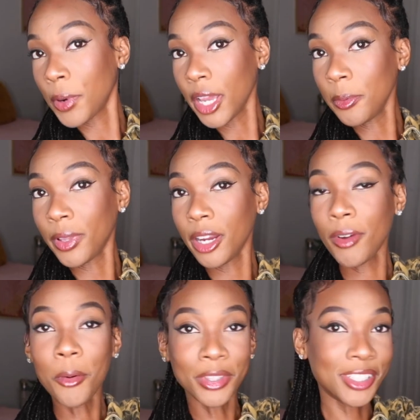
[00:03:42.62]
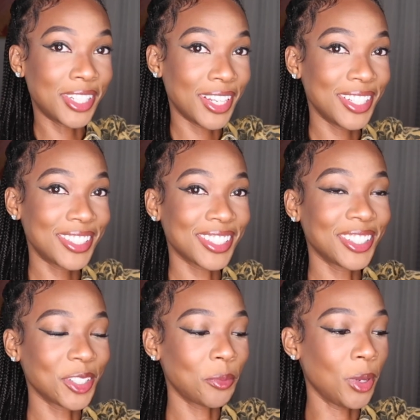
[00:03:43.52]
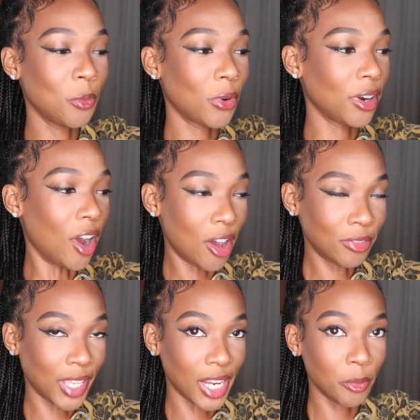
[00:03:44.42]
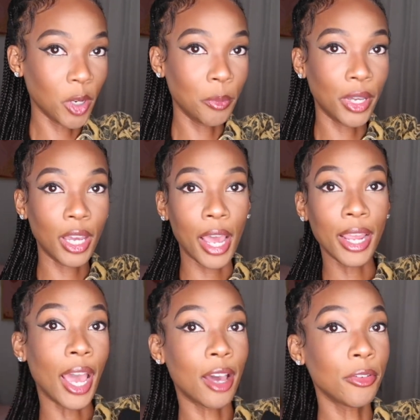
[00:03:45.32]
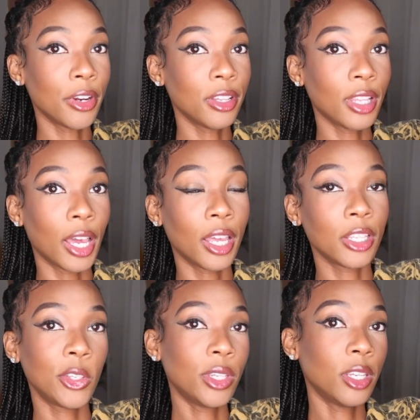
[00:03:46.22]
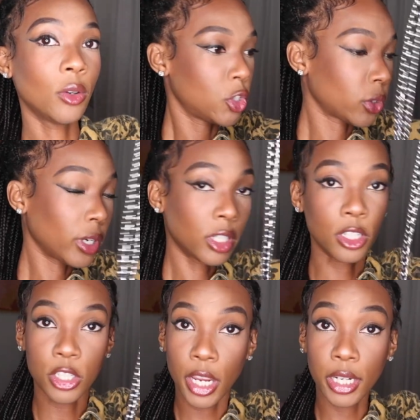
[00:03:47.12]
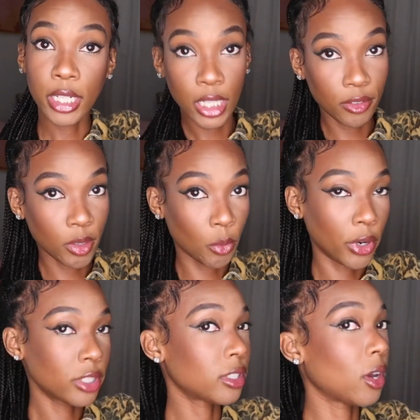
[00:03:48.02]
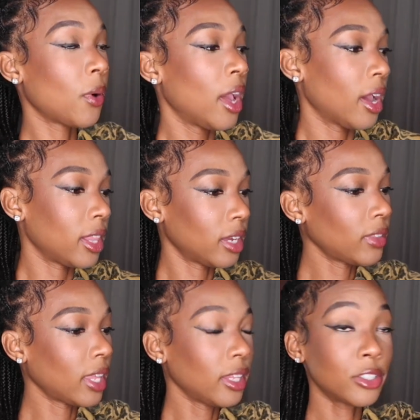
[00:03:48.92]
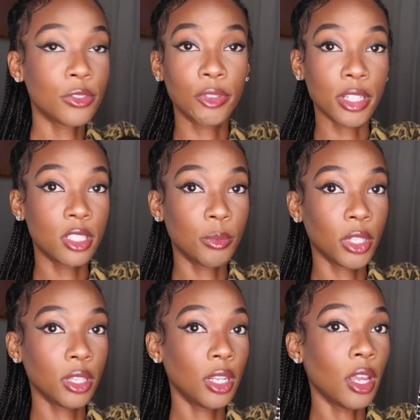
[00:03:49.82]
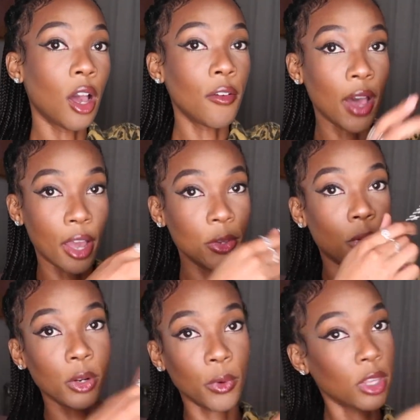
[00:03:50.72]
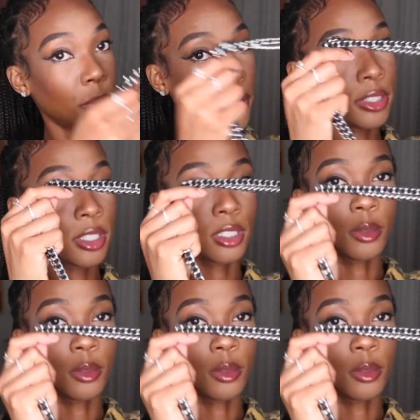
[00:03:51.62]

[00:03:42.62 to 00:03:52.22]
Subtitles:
probably play around with the chains a little bit more off camera, but I have heard that you can shorten the chain even more. So I love that there's flexibility of how you want to wear the purse, because